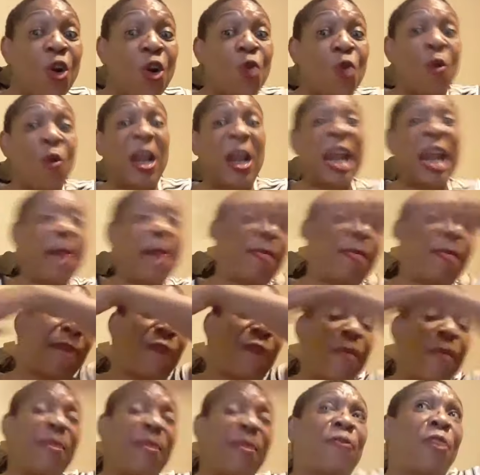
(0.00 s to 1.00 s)
when I paid for
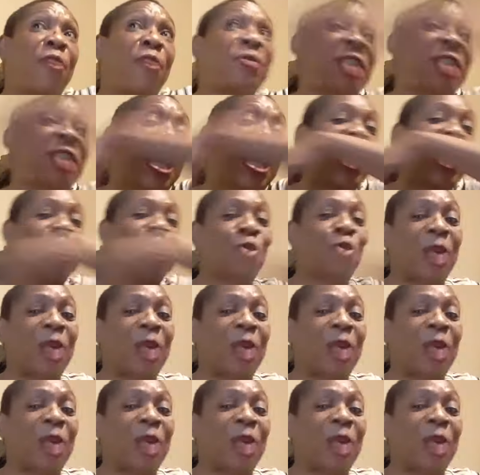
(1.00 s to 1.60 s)
me from Seattle to